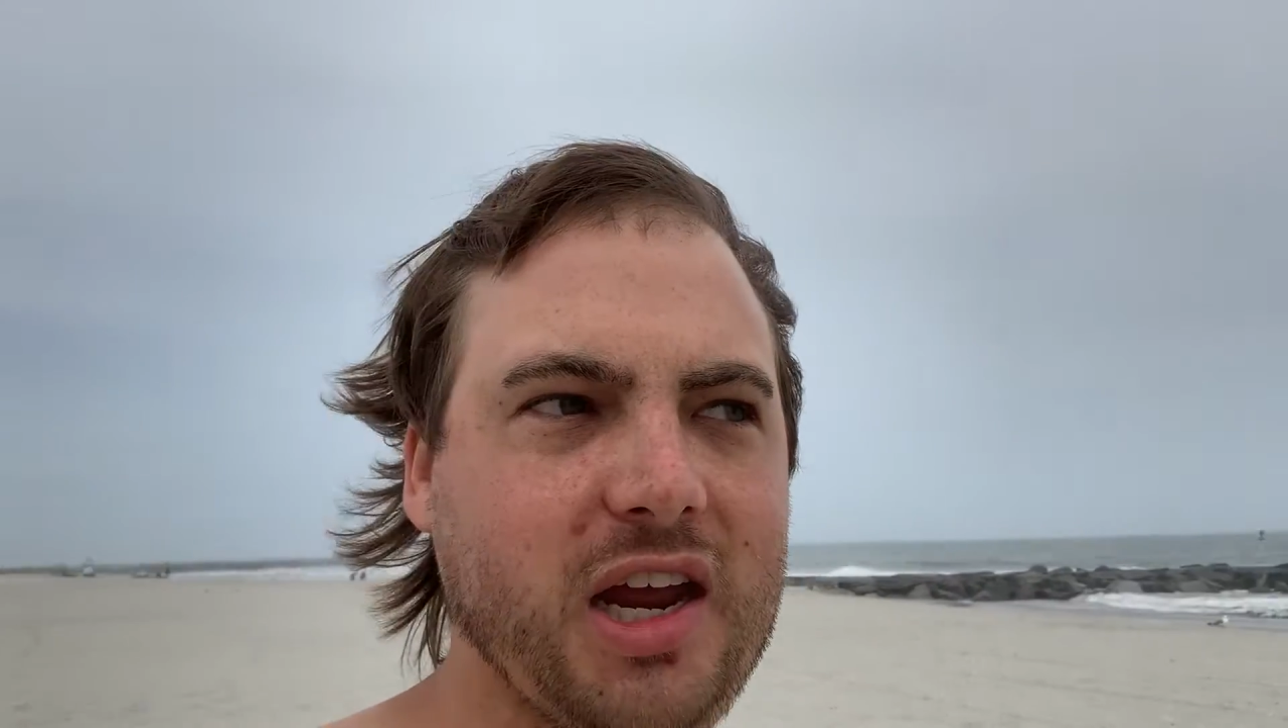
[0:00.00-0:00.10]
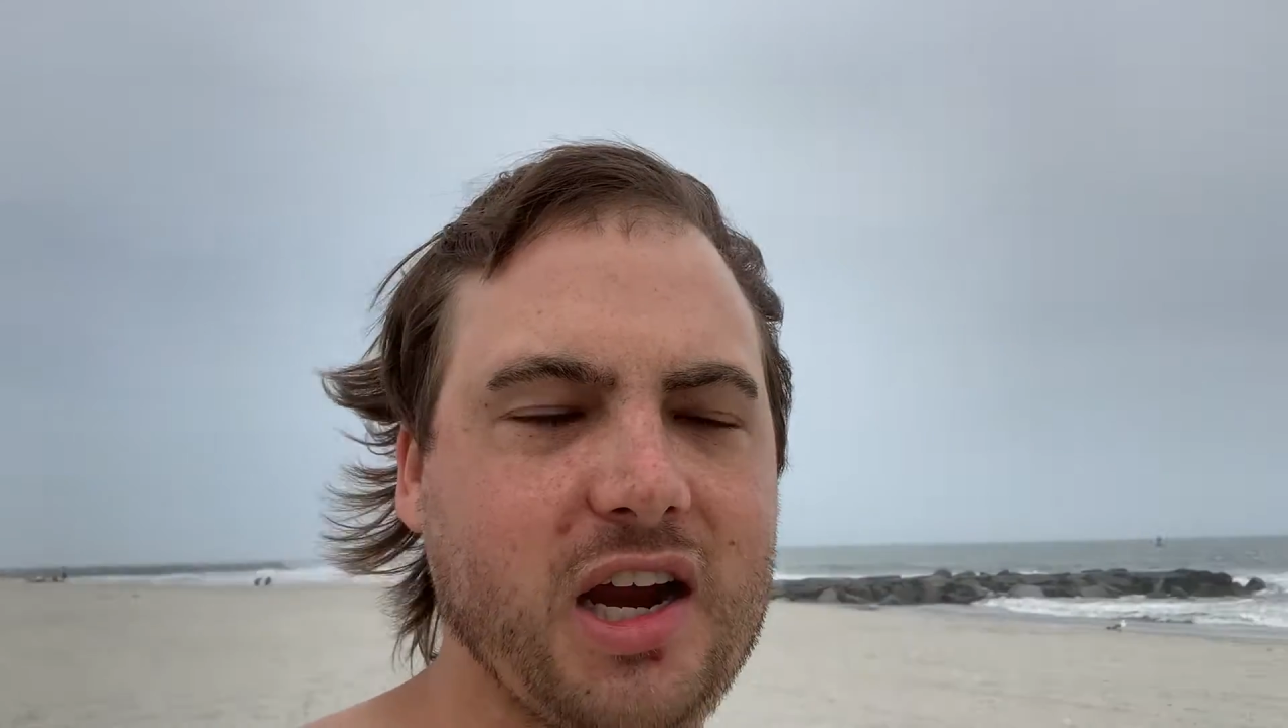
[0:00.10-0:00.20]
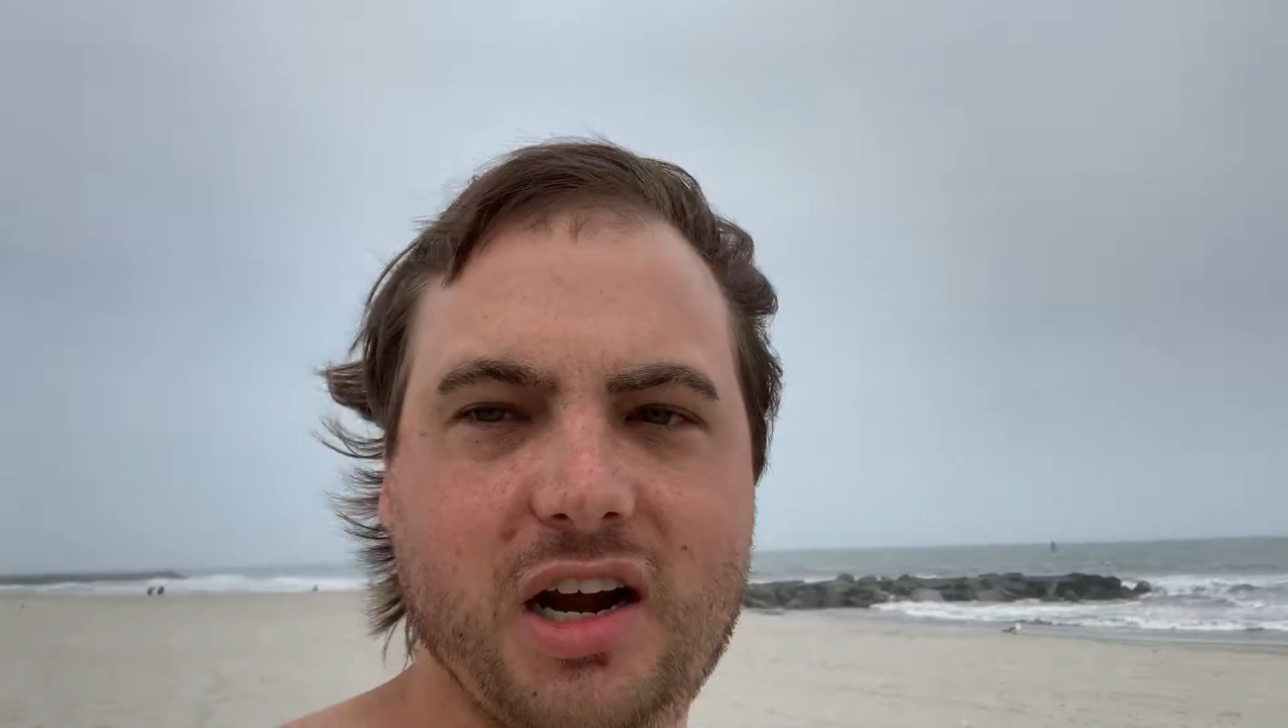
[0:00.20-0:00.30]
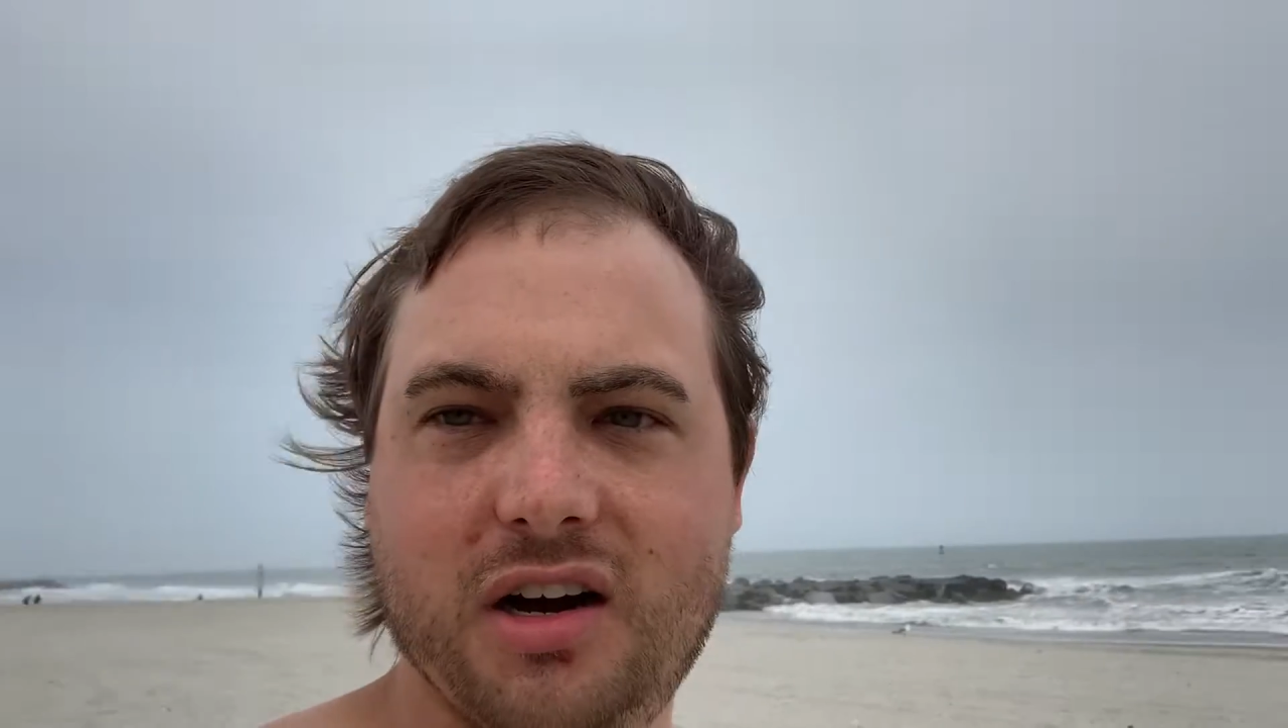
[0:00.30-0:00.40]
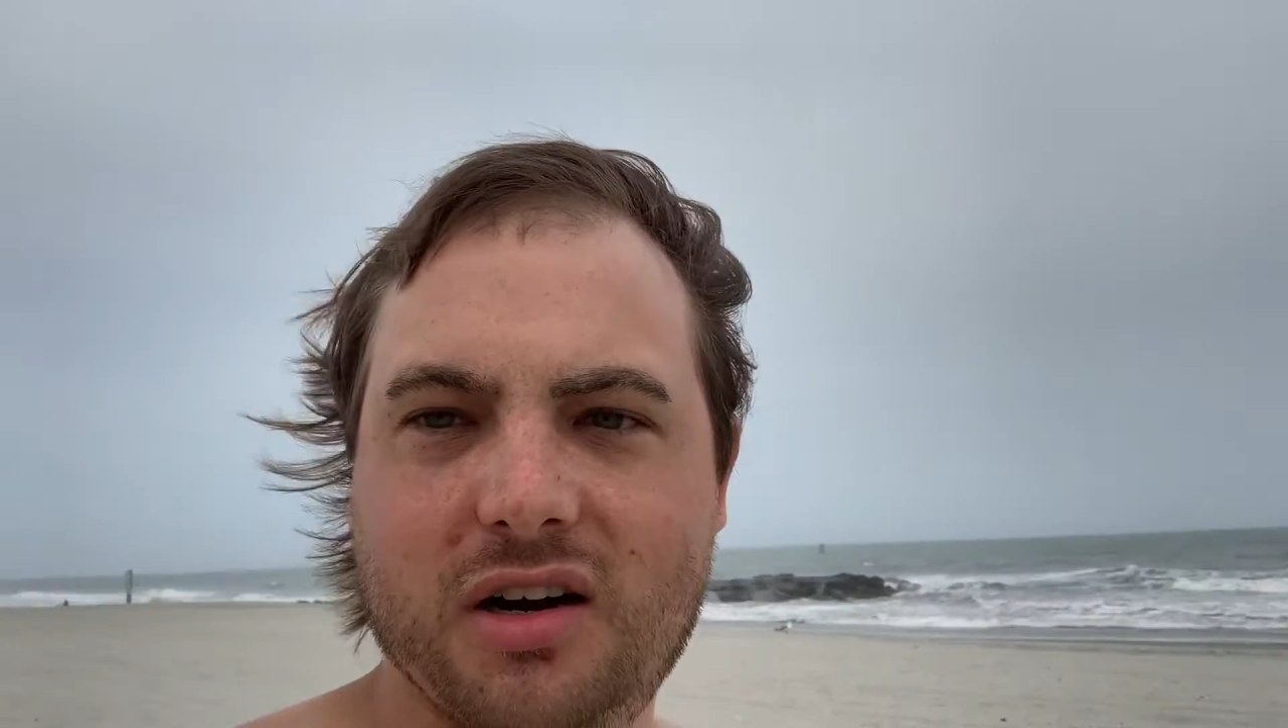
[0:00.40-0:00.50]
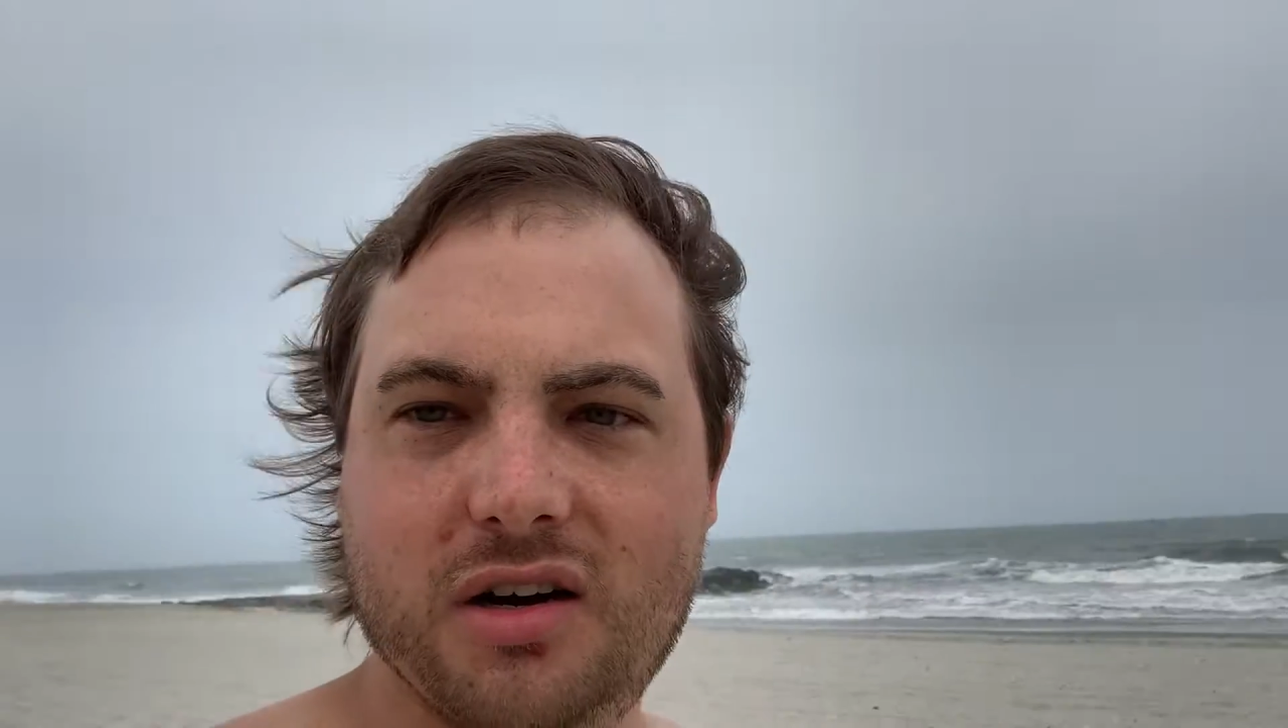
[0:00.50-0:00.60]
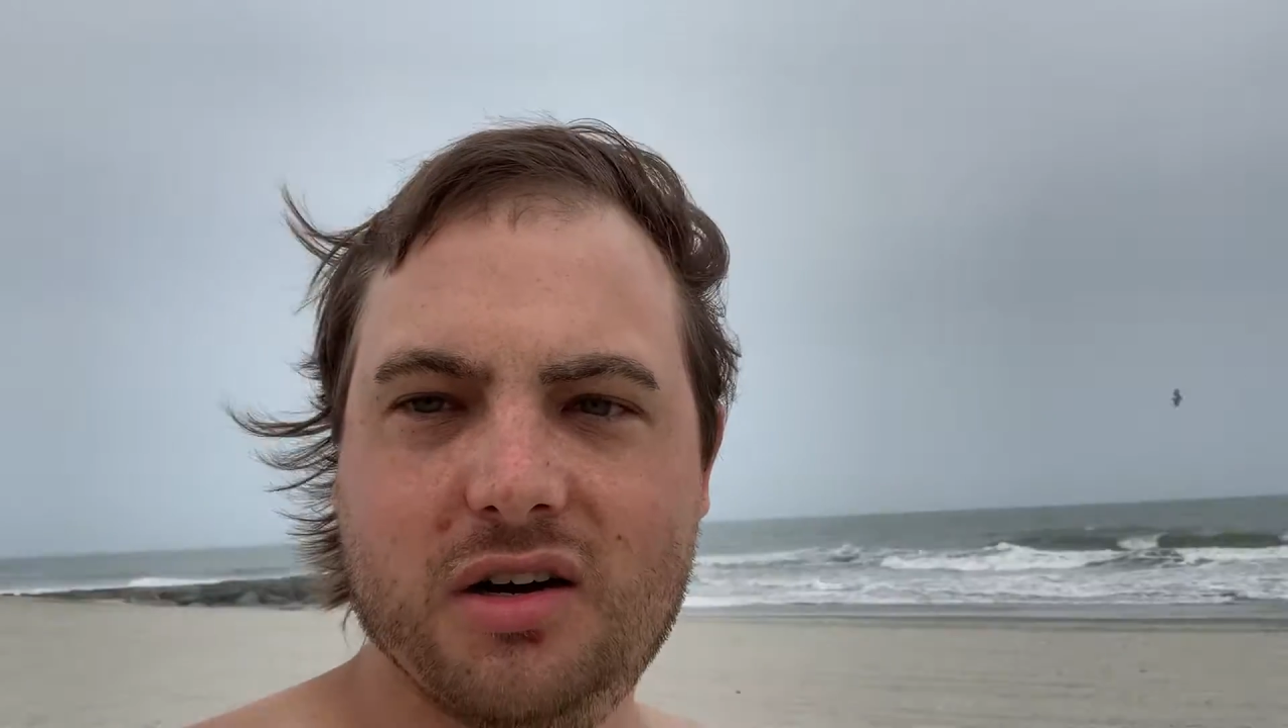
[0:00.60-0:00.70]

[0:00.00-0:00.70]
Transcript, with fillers: here,